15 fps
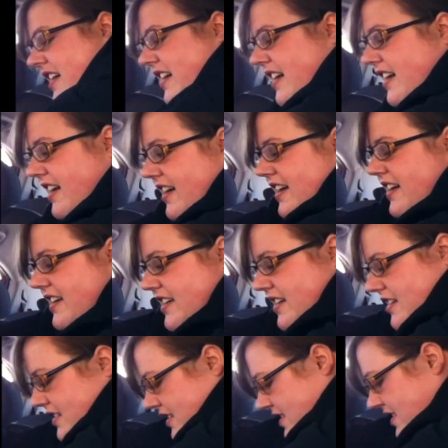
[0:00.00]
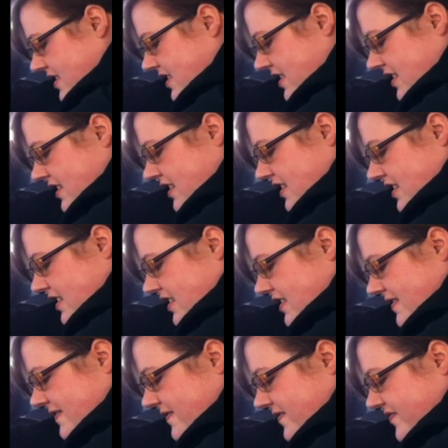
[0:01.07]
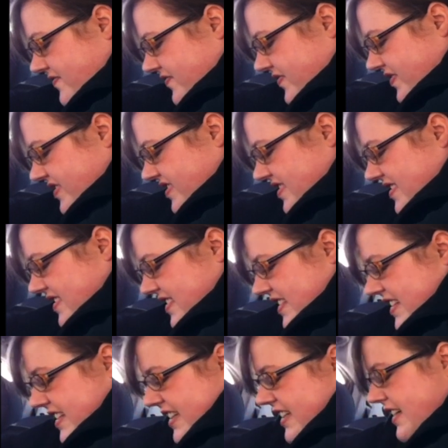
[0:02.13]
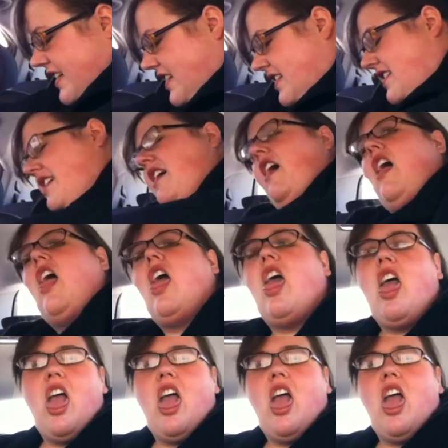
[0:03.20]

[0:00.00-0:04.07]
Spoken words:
Nobody speaks.